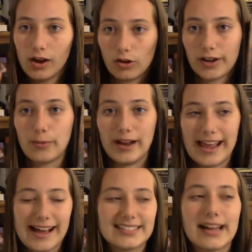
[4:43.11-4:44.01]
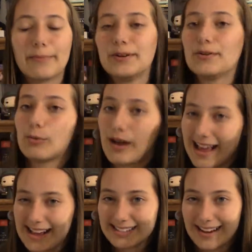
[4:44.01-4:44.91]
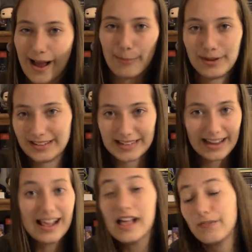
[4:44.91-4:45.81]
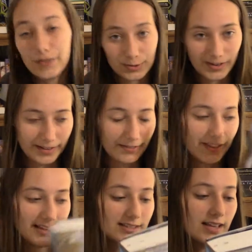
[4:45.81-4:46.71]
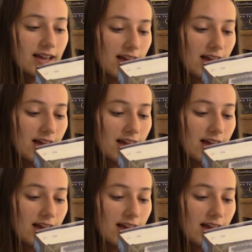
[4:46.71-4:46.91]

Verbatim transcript: okay, what has happened and what hasn't happened yet, those kind of things.